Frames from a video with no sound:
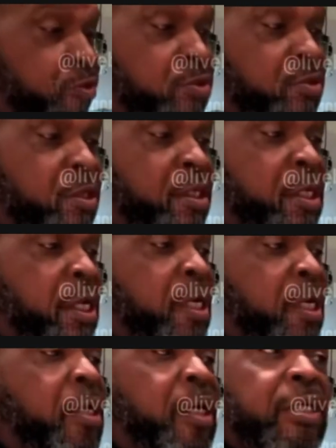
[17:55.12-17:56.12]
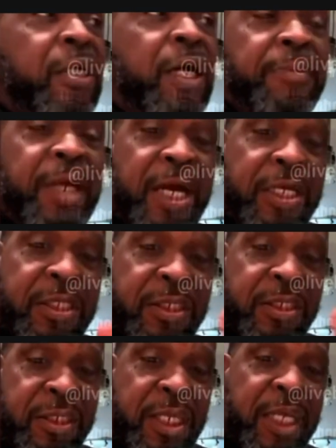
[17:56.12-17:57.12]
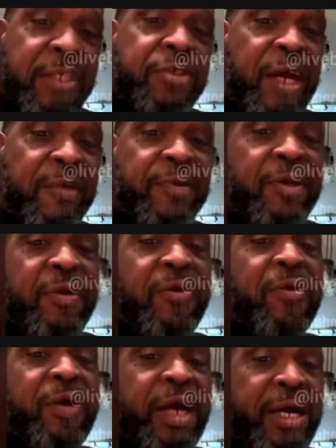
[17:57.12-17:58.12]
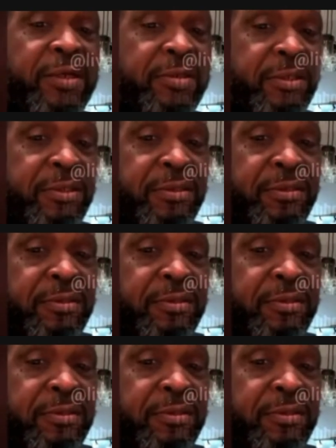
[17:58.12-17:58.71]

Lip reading: if you're doing, this is not a traveling whorehouse.